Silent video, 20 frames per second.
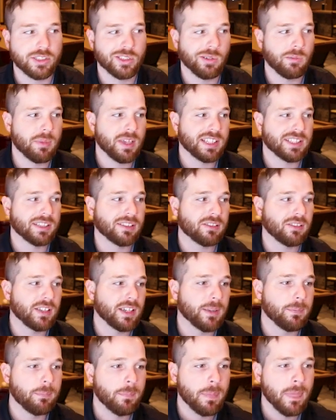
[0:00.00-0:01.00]
So
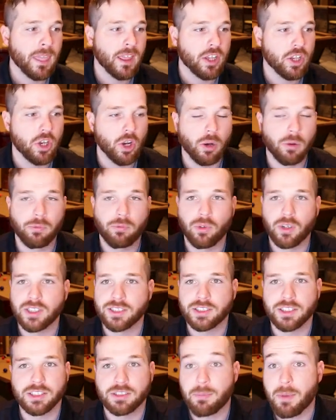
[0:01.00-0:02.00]
basically, for
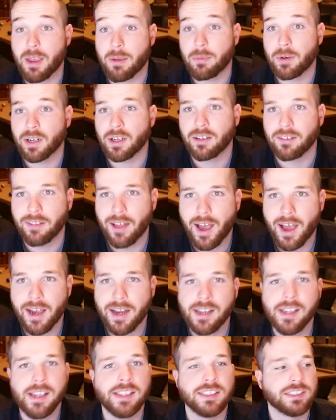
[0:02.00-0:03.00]
instance, make money
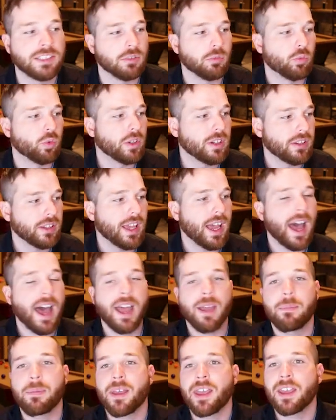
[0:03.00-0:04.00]
online, it's a really
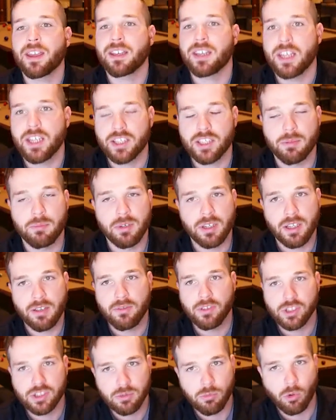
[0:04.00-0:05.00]
high paying niche. I'm going to
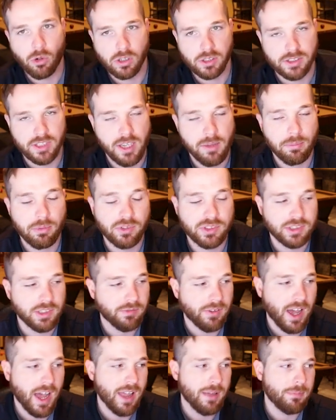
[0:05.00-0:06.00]
give you some more examples
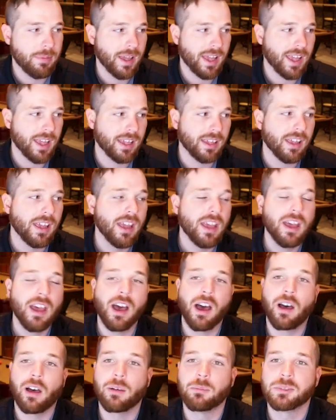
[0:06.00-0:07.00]
of high paying
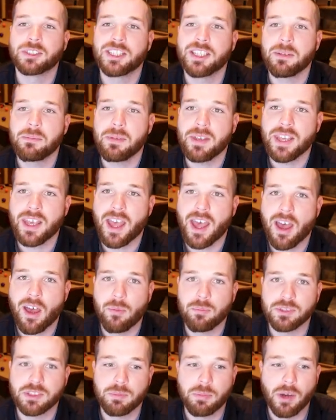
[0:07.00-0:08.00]

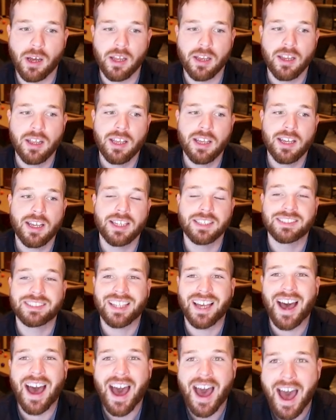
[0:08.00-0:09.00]
CPMs, but
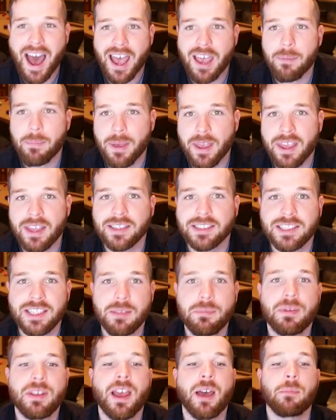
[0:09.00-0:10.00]
it's a high paying
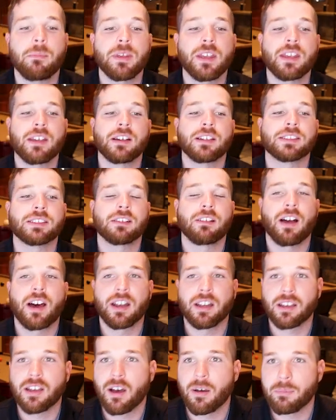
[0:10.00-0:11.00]
CPM because a
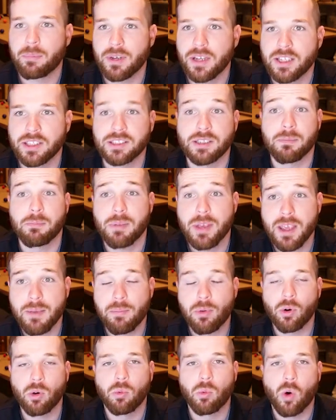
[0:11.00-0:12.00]
lot of companies and
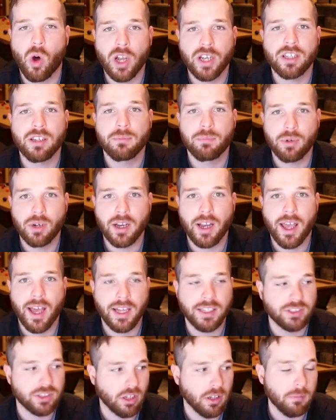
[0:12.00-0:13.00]
people want to put
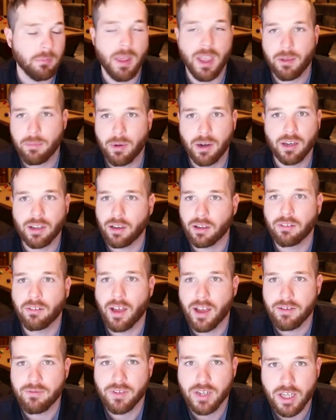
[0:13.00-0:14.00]
ads on make money
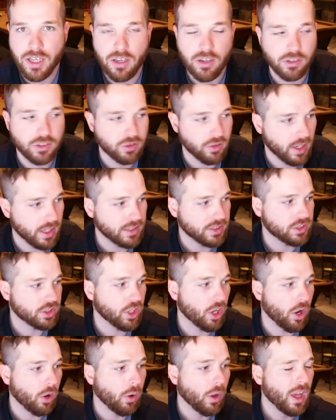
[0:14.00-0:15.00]
online videos, right?
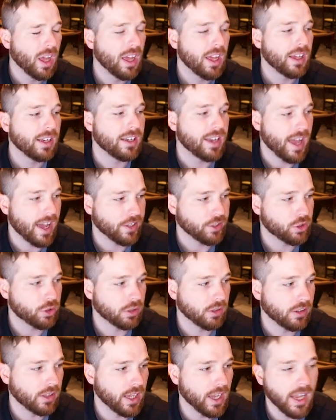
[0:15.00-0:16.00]
So
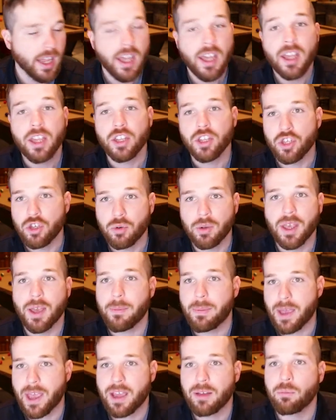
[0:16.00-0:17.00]
naturally, you
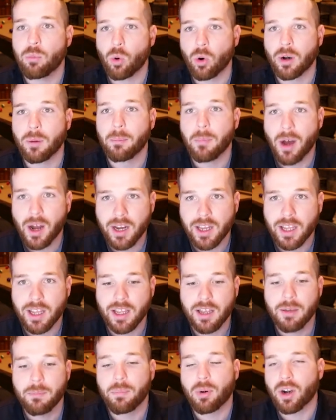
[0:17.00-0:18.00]
get paid more
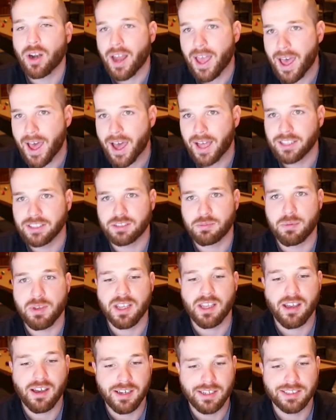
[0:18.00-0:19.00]
money per ads
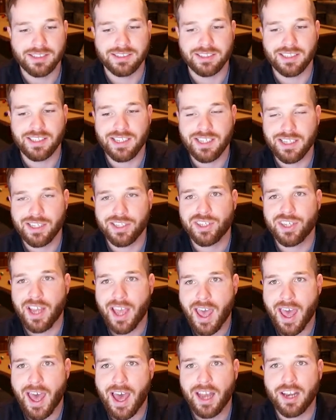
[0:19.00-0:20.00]
because each
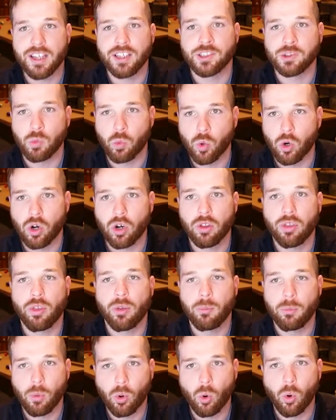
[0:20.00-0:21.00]
ad is
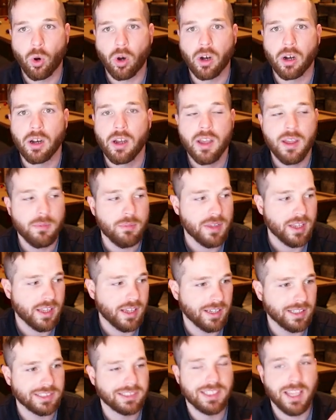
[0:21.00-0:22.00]
worth more
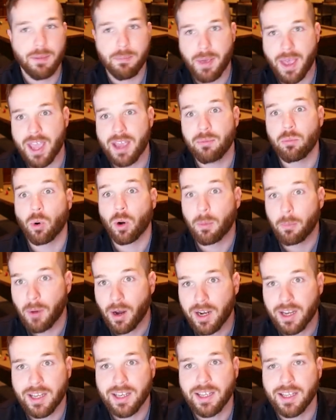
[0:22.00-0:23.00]
because they paid more
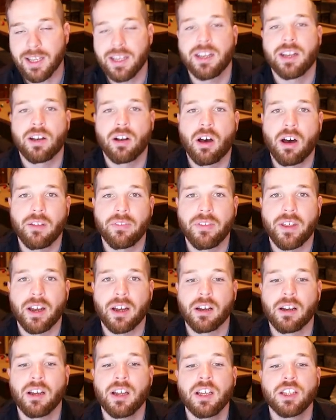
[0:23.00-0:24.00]
money to get it on
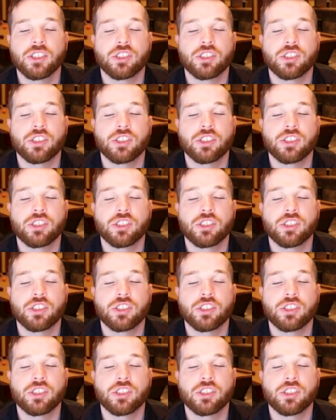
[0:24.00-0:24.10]
there.